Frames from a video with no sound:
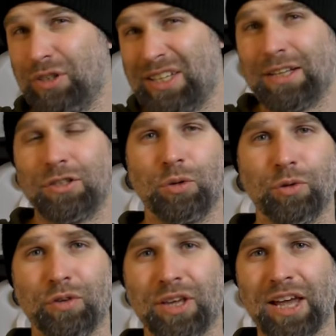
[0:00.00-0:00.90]
get
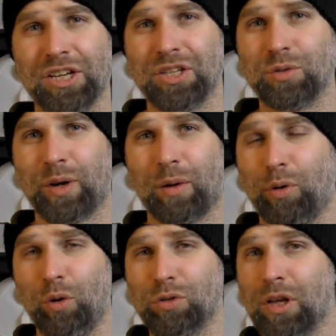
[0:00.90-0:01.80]
notifications when I
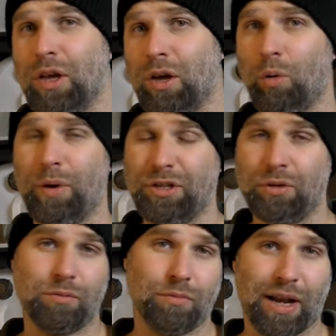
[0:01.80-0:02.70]
post a
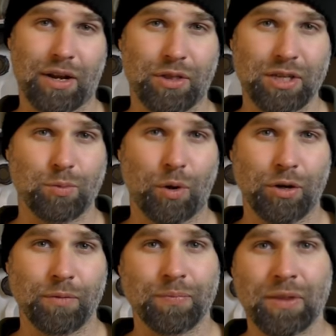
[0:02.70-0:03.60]
video like this
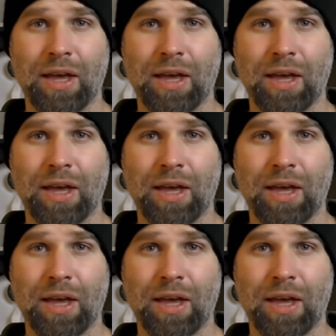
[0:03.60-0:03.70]
one.